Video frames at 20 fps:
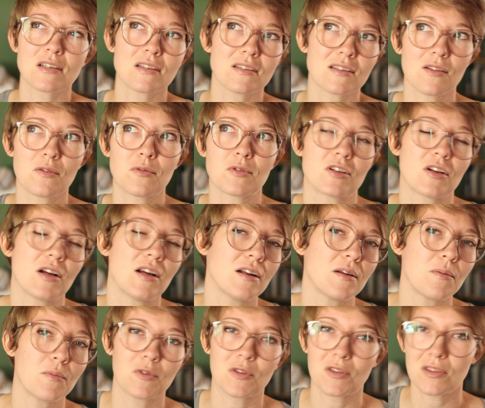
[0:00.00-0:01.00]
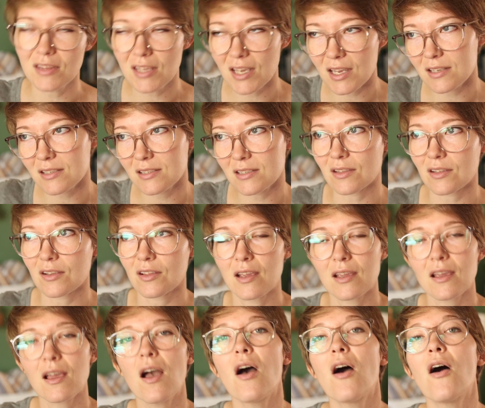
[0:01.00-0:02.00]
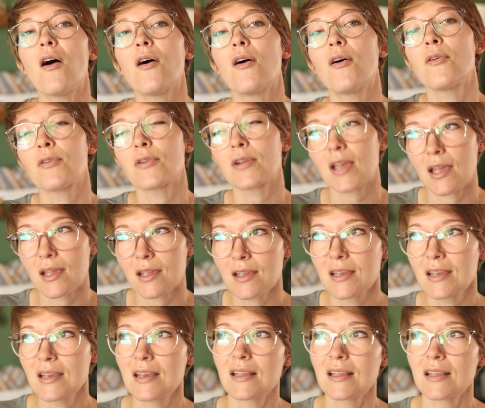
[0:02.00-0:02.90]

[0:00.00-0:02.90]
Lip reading: because otherwise you're going to end up with this. And they're like, oh, okay.